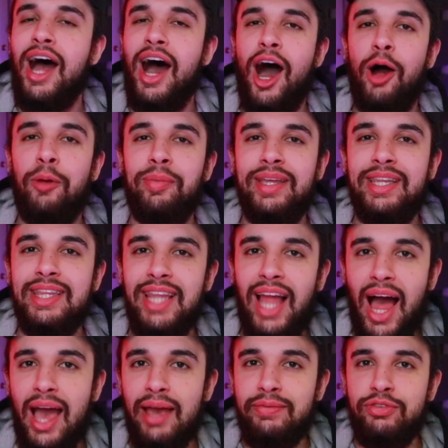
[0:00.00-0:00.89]
I'll be
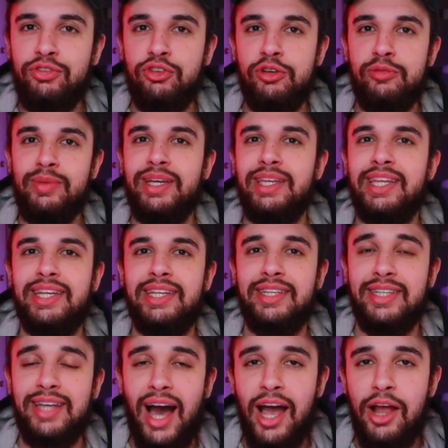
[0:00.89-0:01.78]
live streaming the
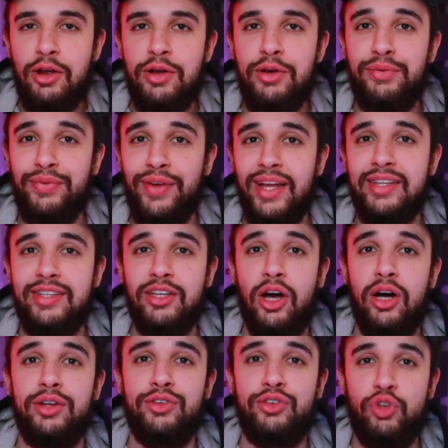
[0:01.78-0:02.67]
entire event
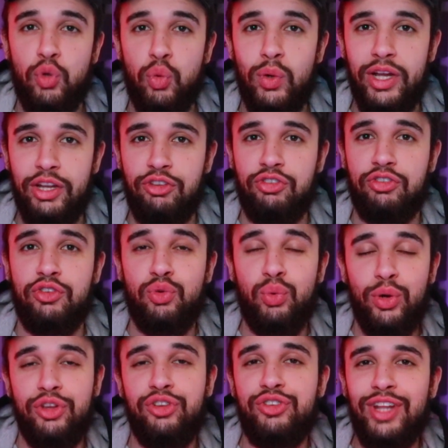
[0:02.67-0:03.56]
on Twitch,
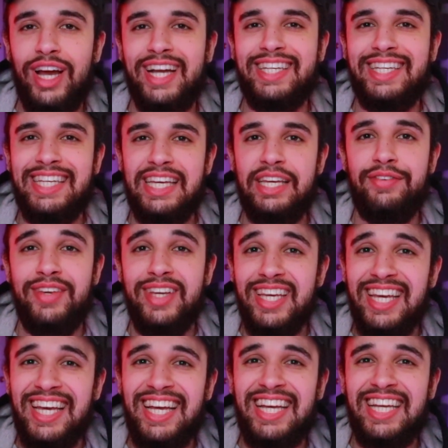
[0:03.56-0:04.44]

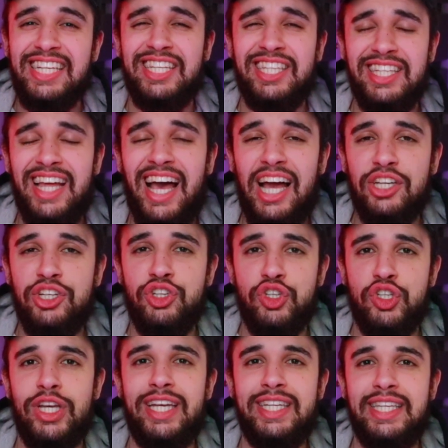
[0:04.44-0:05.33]
twitch.tv
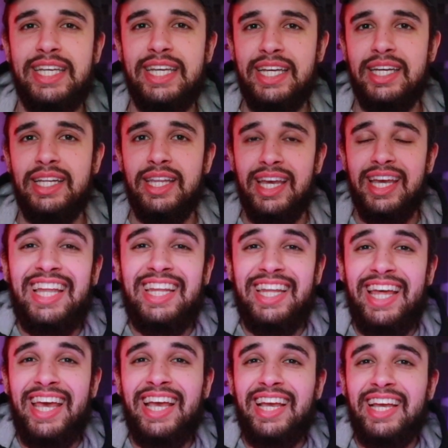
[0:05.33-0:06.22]
slash jtgily.
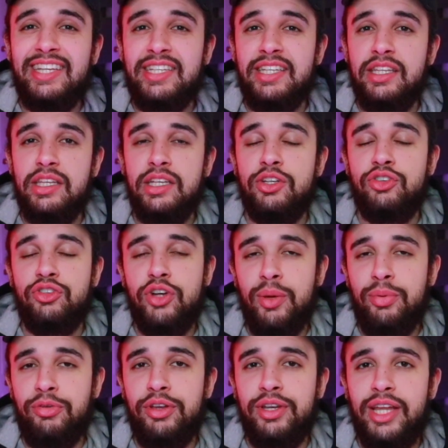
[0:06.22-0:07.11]
Link is in the
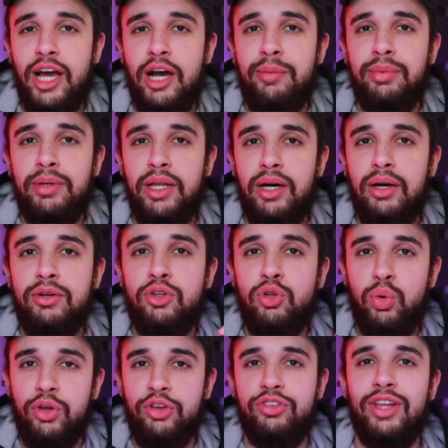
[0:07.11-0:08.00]
description down below,
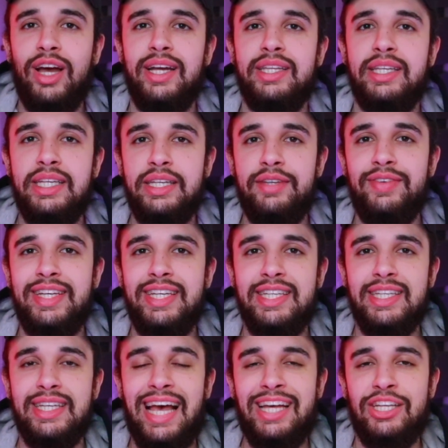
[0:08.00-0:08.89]
twitch.tv
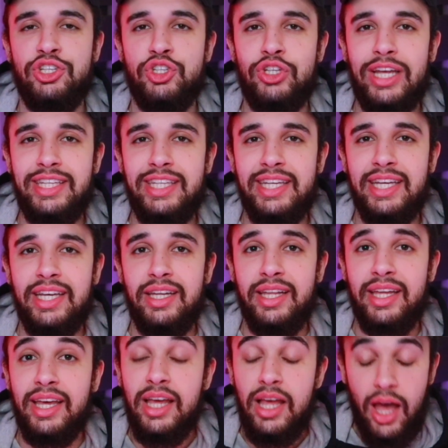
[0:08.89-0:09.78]
slash
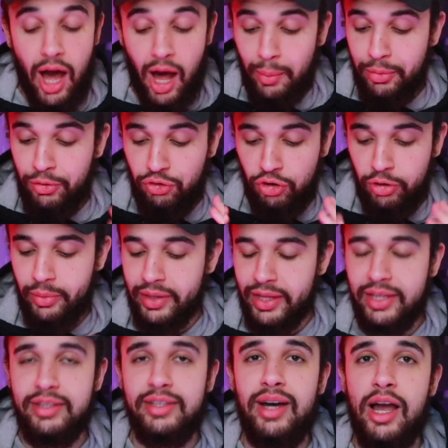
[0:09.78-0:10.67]
jtgily. I'll be streaming
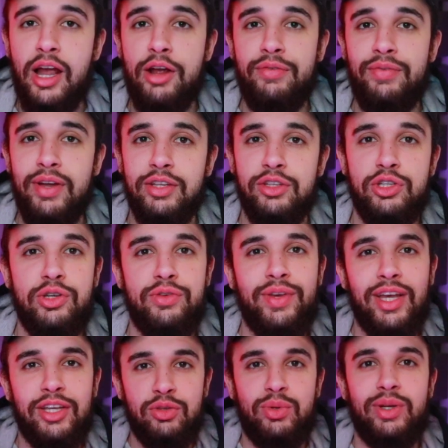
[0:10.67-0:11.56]
the entire event, so if
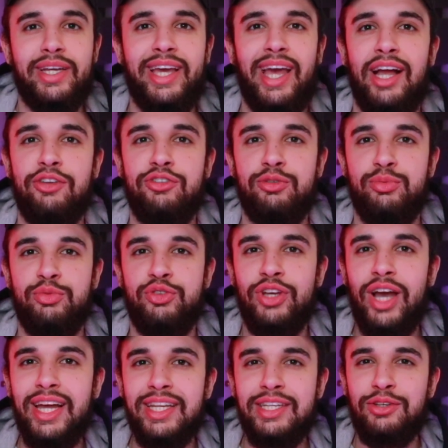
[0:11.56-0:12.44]
you guys want to catch some
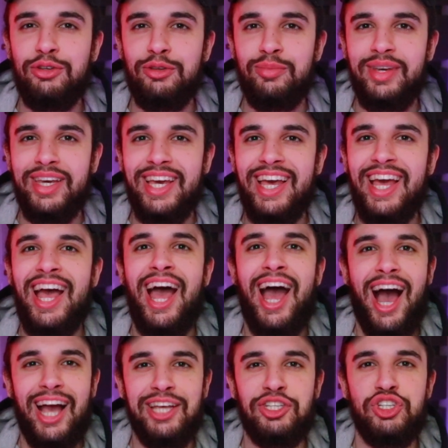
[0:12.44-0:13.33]
shinies with me,
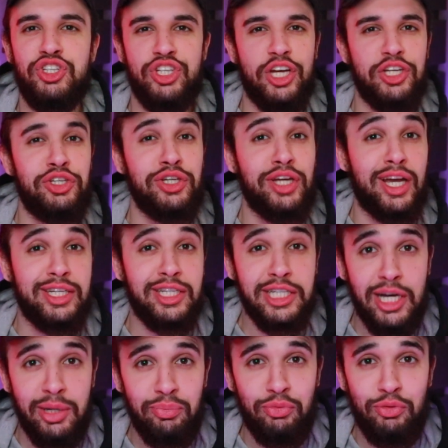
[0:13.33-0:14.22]
I suggest you guys
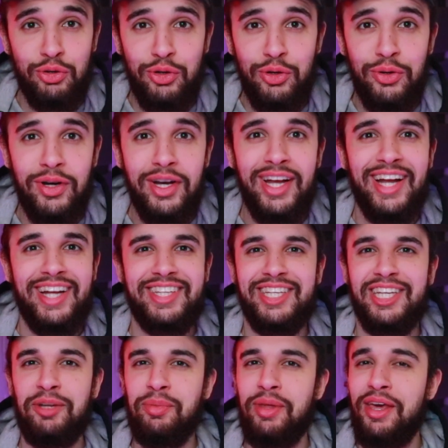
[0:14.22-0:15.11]
come through.
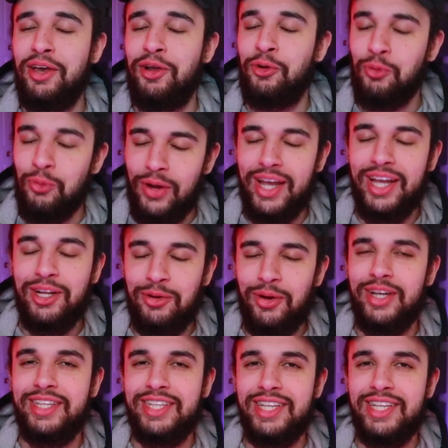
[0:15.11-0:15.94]
It's going to be a great, great